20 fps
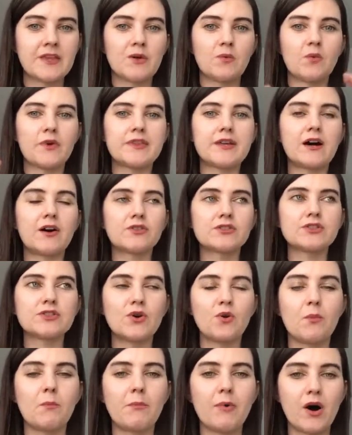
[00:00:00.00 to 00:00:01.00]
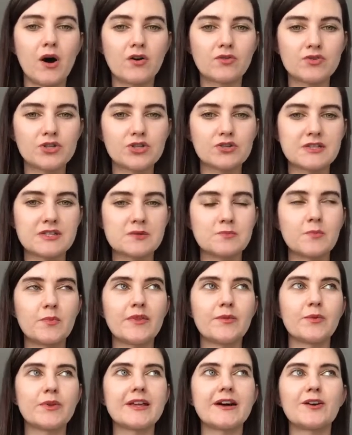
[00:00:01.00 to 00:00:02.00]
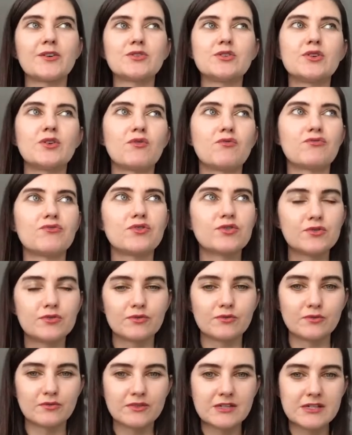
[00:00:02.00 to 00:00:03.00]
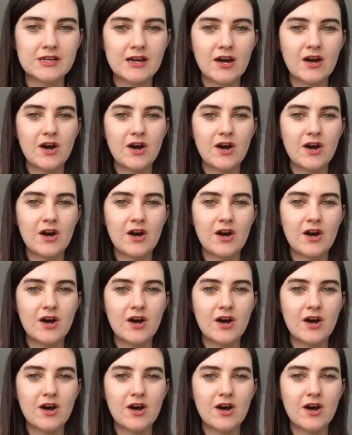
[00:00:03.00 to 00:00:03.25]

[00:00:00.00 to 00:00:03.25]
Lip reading: without no boundaries, but without no rules